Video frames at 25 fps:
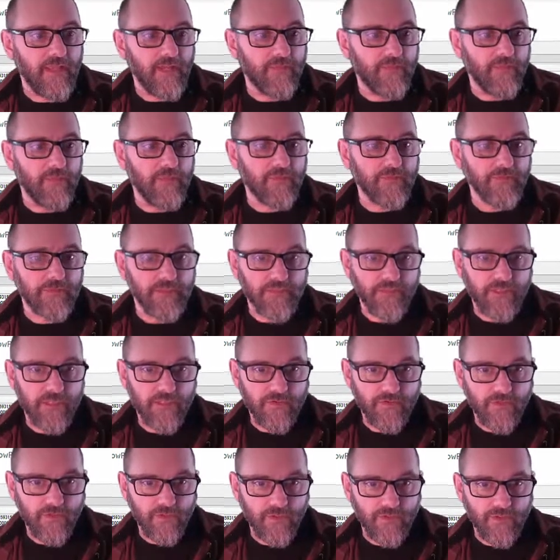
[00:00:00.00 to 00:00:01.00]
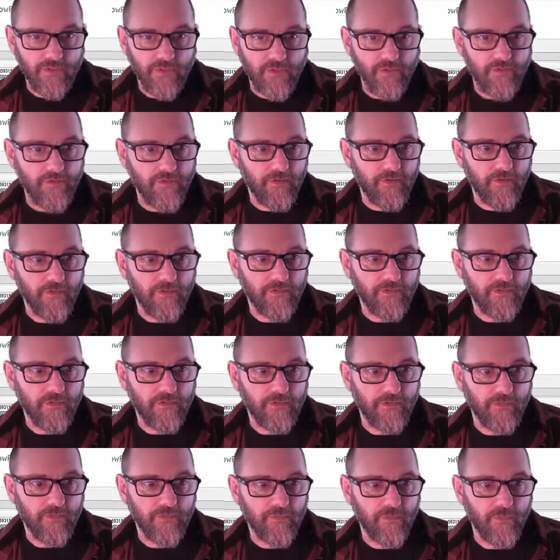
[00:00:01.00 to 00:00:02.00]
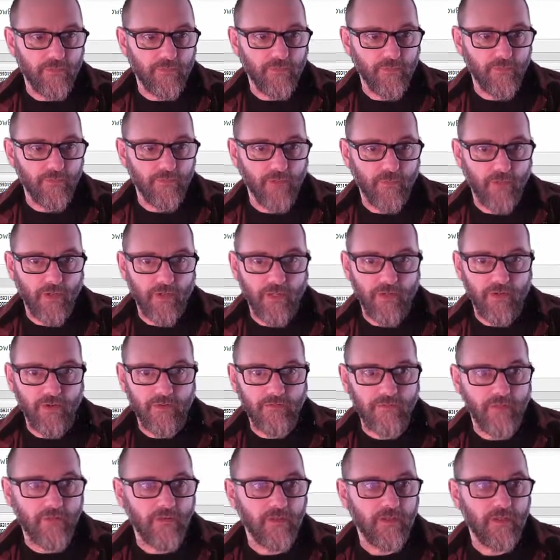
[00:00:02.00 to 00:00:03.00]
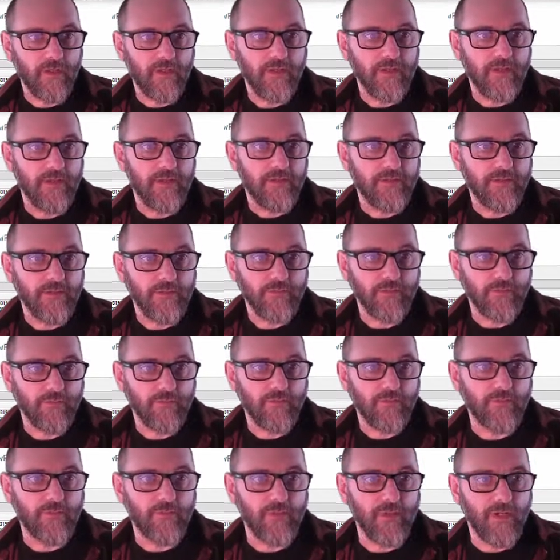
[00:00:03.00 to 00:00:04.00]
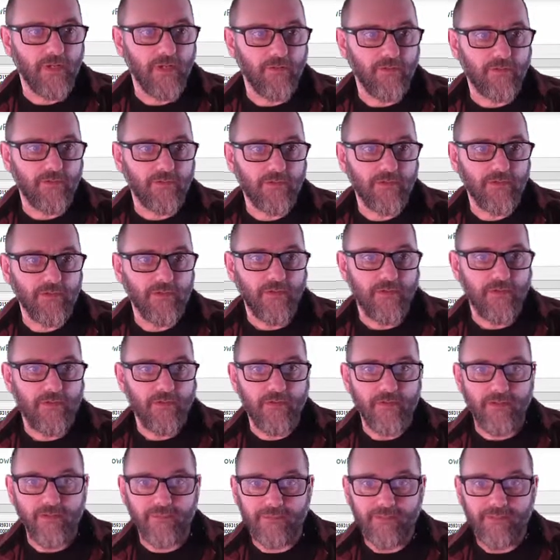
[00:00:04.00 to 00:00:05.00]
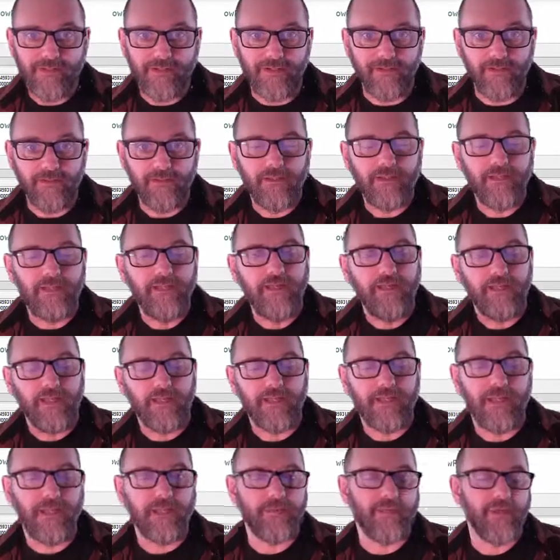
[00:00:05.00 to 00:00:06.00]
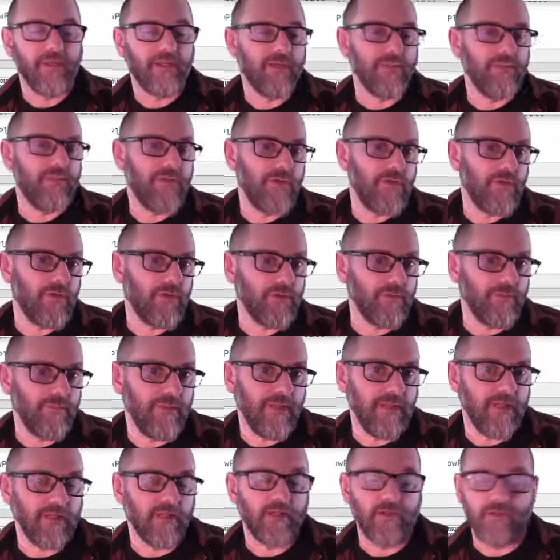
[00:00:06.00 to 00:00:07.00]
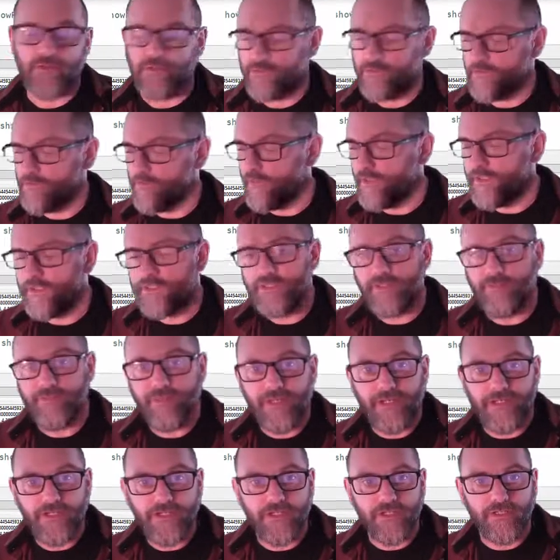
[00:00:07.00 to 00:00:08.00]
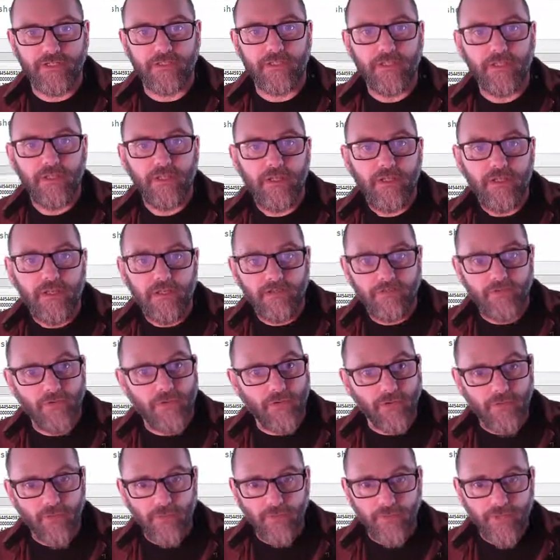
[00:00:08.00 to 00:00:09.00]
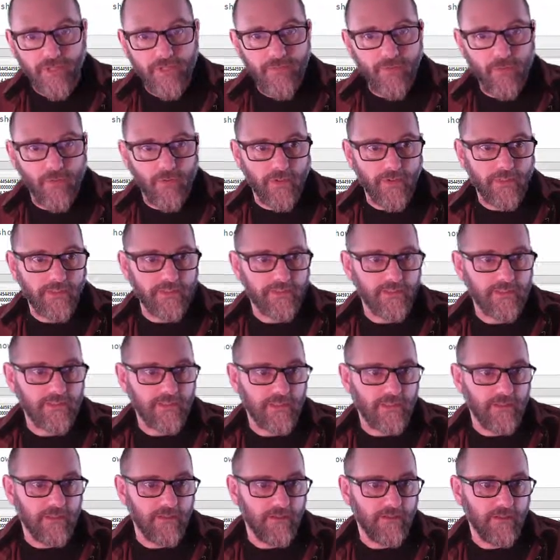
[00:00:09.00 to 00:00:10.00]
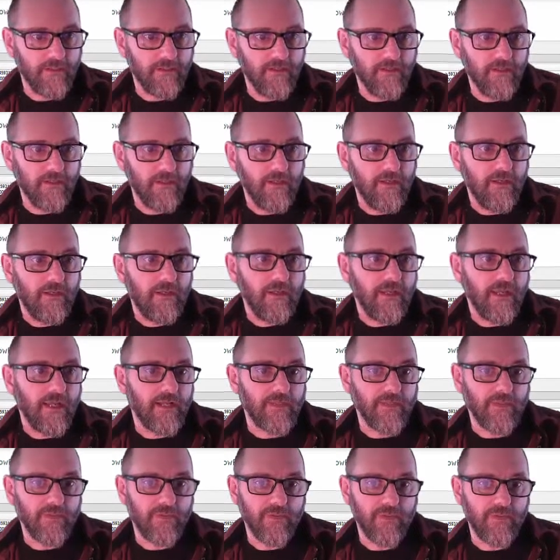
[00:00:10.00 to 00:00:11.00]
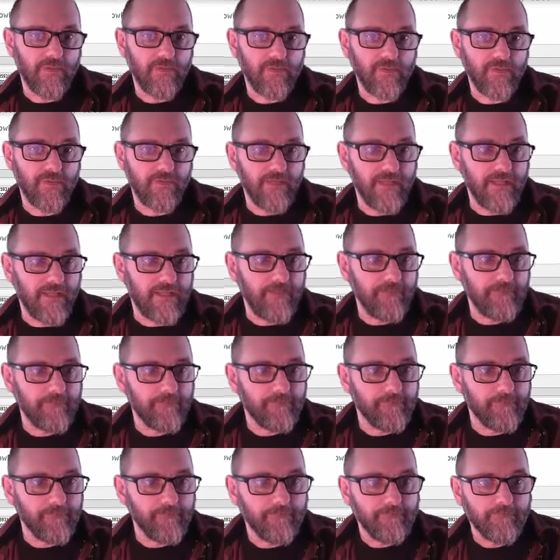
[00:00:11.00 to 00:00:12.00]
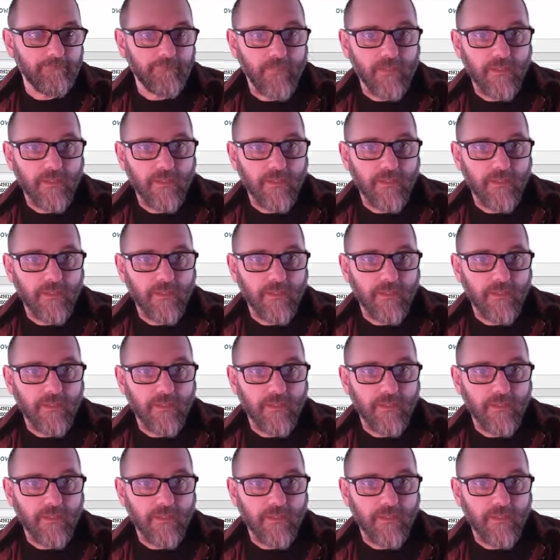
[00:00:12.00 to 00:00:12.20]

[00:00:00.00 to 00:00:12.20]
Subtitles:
Then it moves the centroids over, so this one moved way over, this one moves way over, so that they're in the middle. Again, by computing the mean, it goes through each dimension of all the green points here and computes the mean,